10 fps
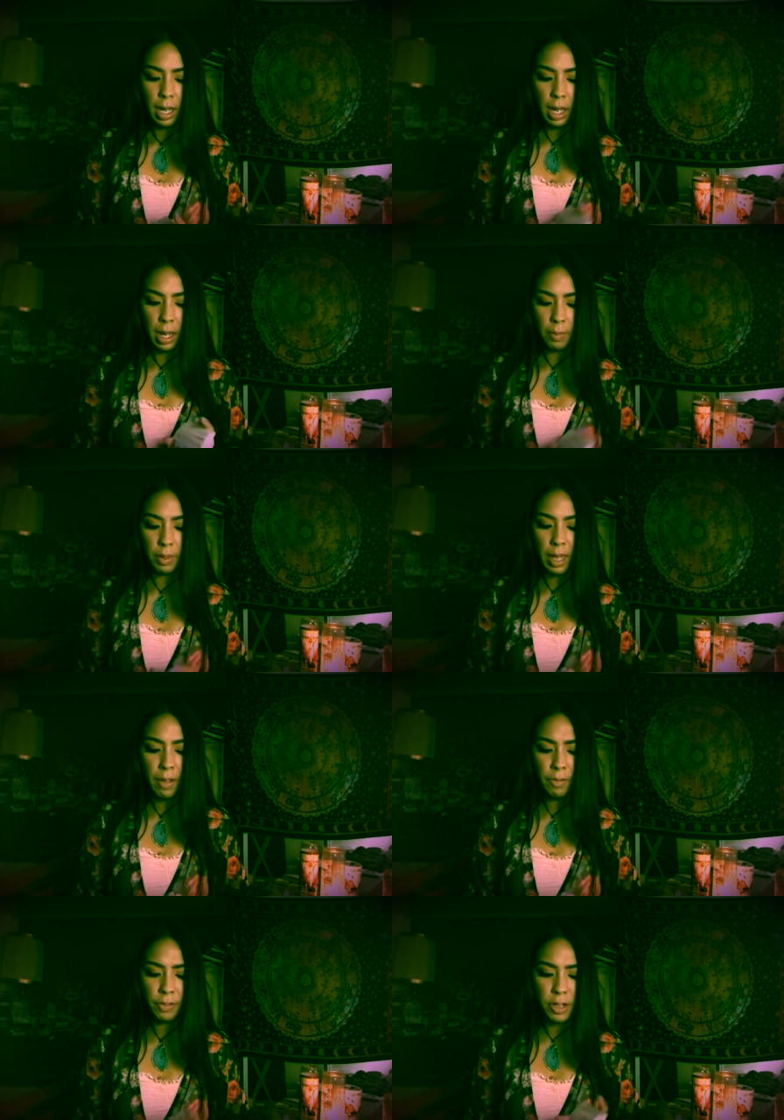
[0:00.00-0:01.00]
Um,
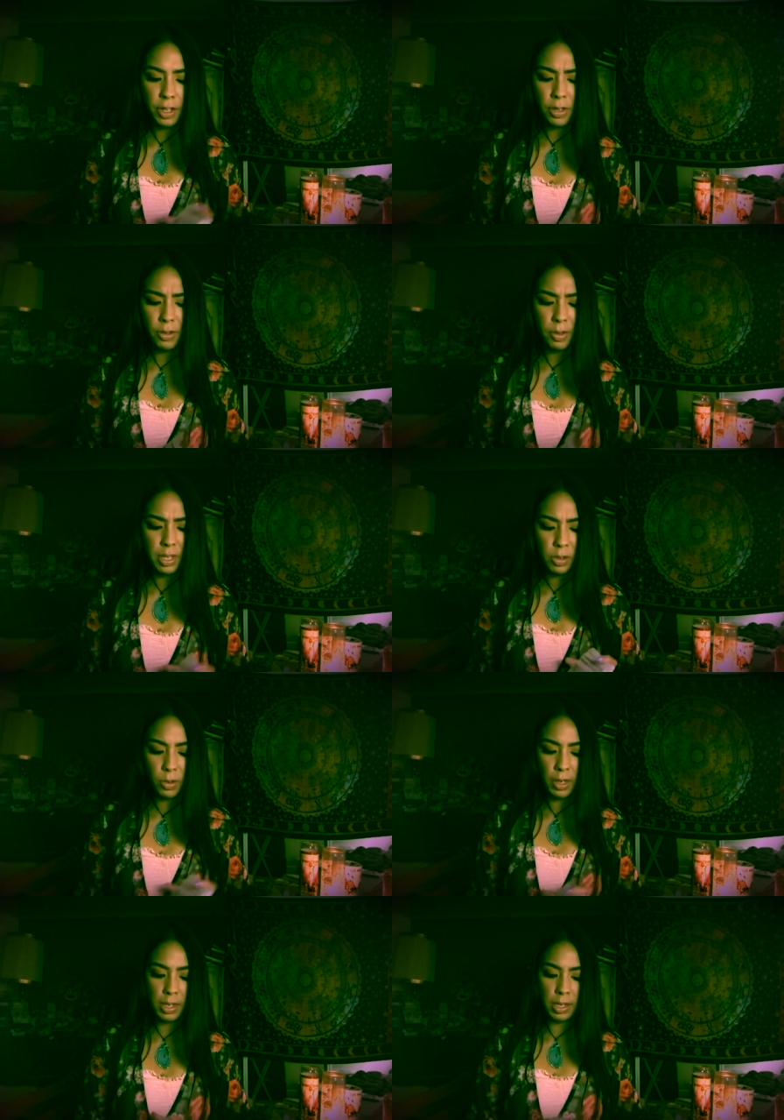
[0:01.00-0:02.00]
love for you is
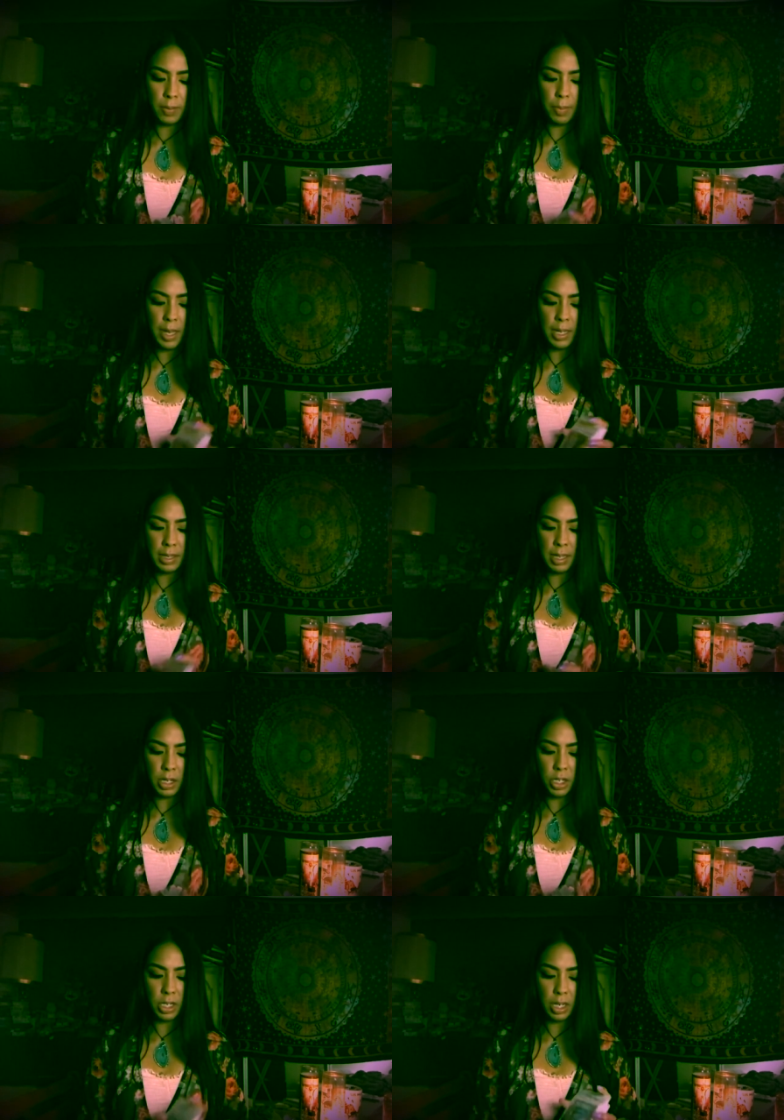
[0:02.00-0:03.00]
going to be
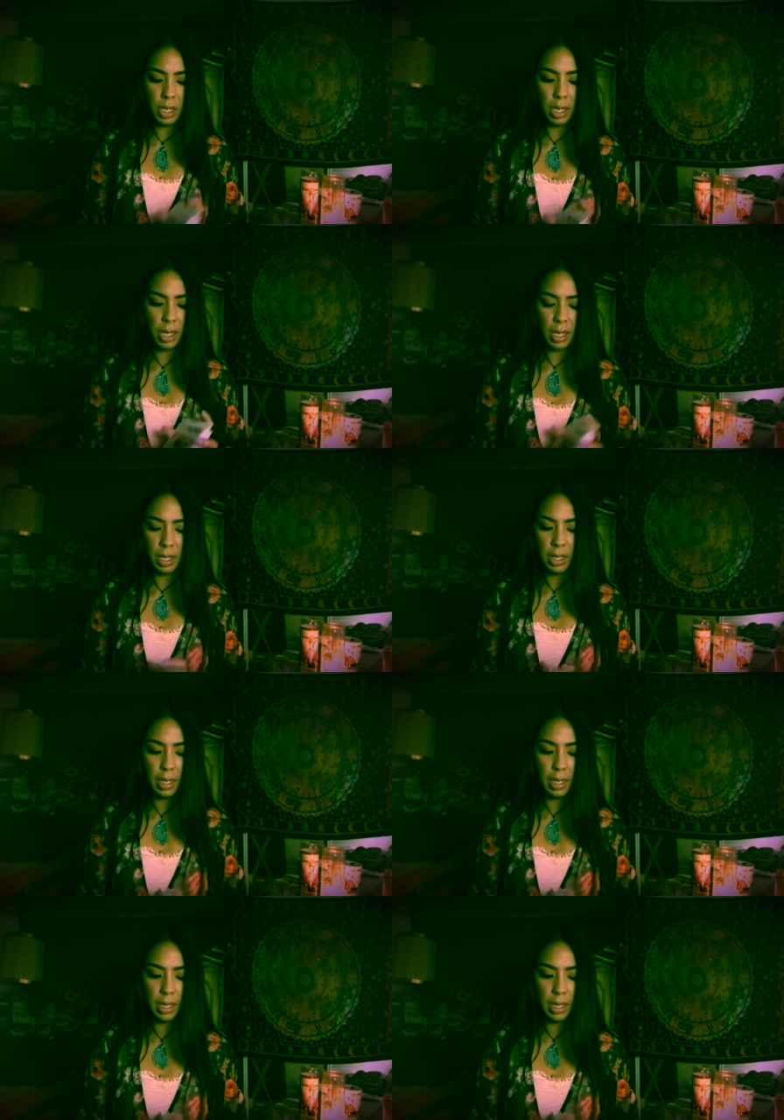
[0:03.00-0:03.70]
such uh,